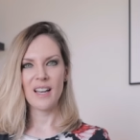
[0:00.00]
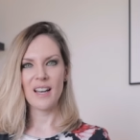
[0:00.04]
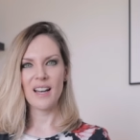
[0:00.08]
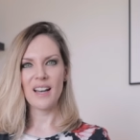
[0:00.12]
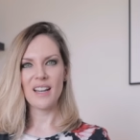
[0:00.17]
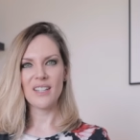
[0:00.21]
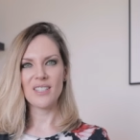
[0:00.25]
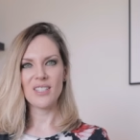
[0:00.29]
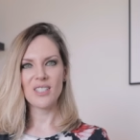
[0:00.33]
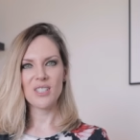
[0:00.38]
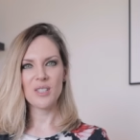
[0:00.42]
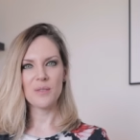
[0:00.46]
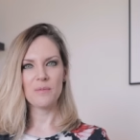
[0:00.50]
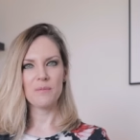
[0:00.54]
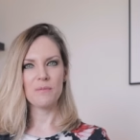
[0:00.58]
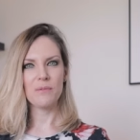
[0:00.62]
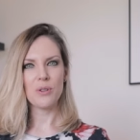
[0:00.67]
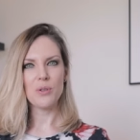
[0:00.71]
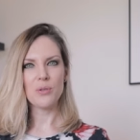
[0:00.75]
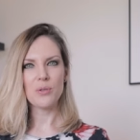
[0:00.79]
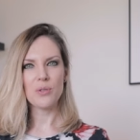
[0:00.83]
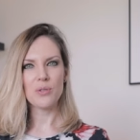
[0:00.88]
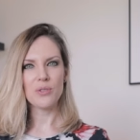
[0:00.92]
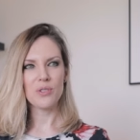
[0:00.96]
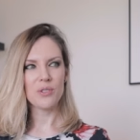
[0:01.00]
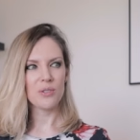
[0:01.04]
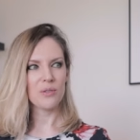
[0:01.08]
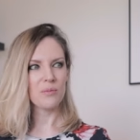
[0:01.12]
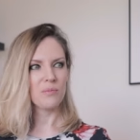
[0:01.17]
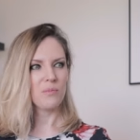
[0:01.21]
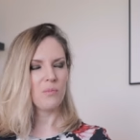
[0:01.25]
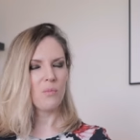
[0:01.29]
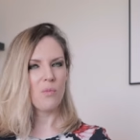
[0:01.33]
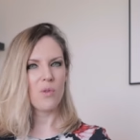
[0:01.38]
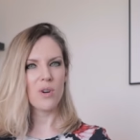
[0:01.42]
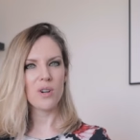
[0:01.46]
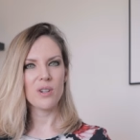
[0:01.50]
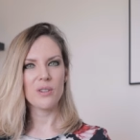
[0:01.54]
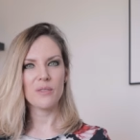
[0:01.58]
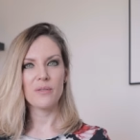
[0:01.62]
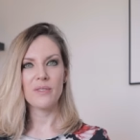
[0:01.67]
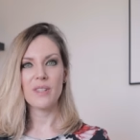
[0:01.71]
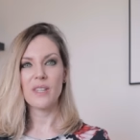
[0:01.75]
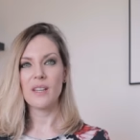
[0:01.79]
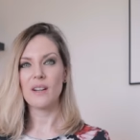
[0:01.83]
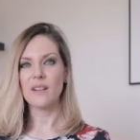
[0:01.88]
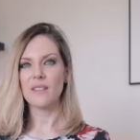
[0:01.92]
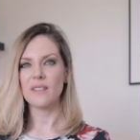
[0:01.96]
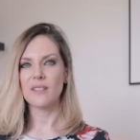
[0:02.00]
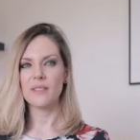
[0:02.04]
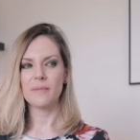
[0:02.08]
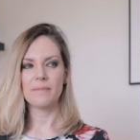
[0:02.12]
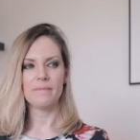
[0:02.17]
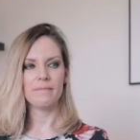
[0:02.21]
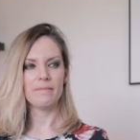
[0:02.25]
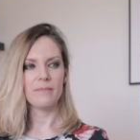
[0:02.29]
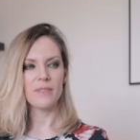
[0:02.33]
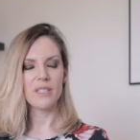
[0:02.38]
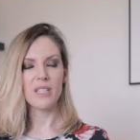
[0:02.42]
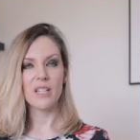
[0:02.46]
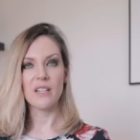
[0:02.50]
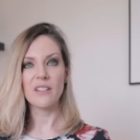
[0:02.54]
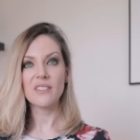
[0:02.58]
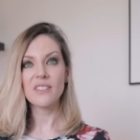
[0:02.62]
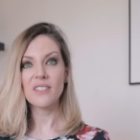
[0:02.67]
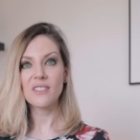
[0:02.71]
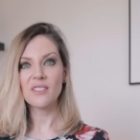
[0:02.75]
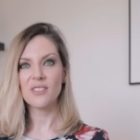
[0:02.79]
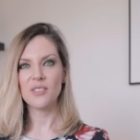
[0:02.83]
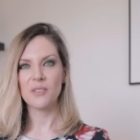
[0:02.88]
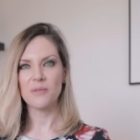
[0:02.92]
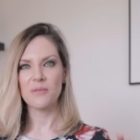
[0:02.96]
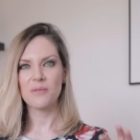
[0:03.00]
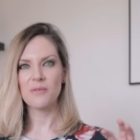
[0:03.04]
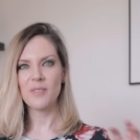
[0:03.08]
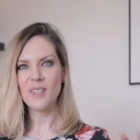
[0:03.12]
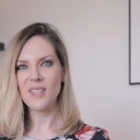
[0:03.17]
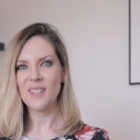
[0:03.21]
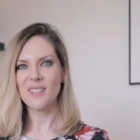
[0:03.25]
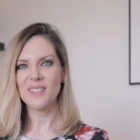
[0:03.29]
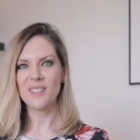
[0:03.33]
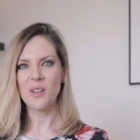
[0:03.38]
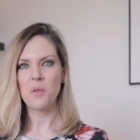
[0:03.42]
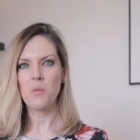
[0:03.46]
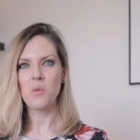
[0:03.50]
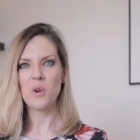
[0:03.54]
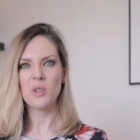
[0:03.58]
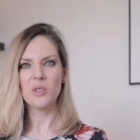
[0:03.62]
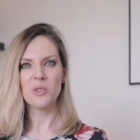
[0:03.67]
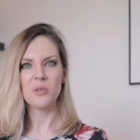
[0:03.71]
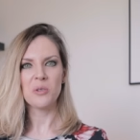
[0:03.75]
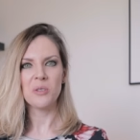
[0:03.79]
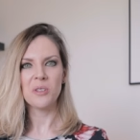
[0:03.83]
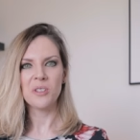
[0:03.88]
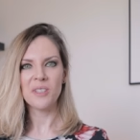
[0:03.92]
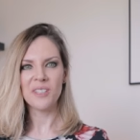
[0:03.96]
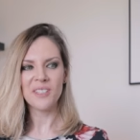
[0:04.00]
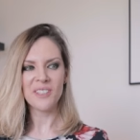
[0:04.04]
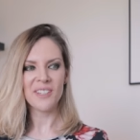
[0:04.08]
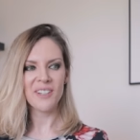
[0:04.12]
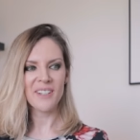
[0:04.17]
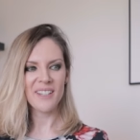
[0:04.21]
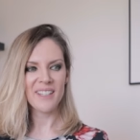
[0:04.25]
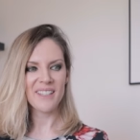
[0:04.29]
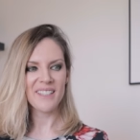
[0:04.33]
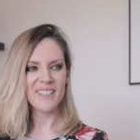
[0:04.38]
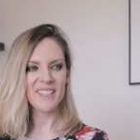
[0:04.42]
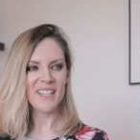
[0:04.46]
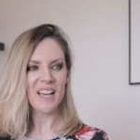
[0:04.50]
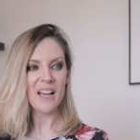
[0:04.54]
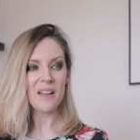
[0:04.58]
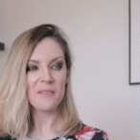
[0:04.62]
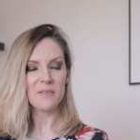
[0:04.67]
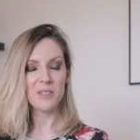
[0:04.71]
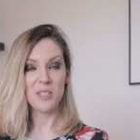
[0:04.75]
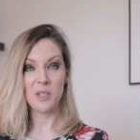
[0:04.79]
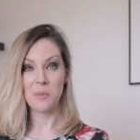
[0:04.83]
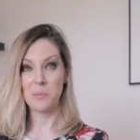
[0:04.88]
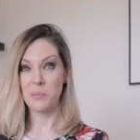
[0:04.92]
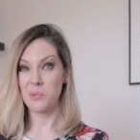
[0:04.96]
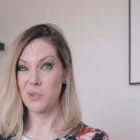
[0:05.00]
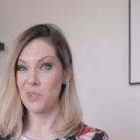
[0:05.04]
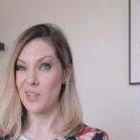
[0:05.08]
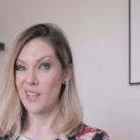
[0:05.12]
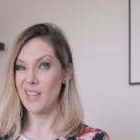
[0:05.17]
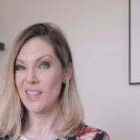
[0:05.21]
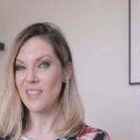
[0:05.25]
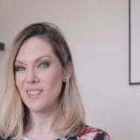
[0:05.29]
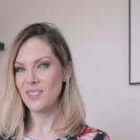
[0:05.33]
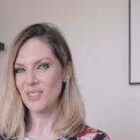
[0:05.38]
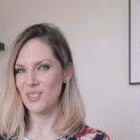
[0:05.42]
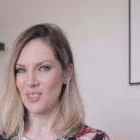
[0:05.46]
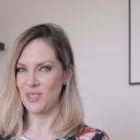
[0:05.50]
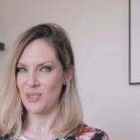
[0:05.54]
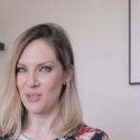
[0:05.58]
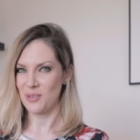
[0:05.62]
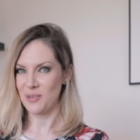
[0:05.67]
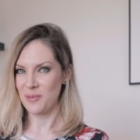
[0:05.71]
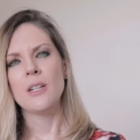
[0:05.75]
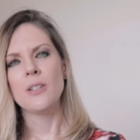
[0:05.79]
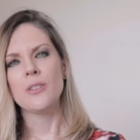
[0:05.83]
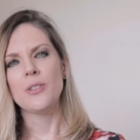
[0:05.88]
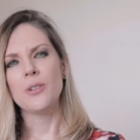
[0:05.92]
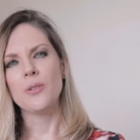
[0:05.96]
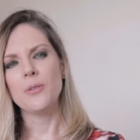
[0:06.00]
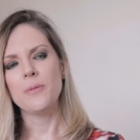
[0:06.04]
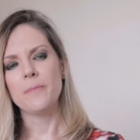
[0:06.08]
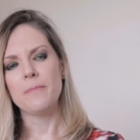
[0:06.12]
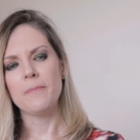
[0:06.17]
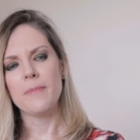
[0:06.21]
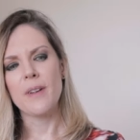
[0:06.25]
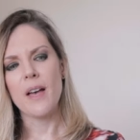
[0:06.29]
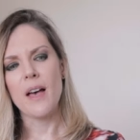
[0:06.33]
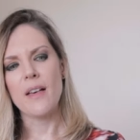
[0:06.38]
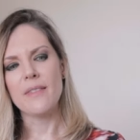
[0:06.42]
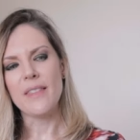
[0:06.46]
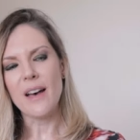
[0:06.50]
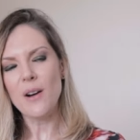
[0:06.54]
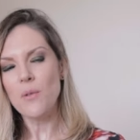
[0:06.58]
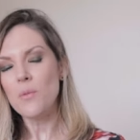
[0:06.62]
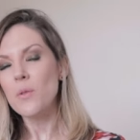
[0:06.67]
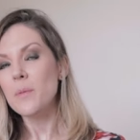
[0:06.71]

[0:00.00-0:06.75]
I just focus on one of the other dozens of things I want to learn and dive deeper into. So that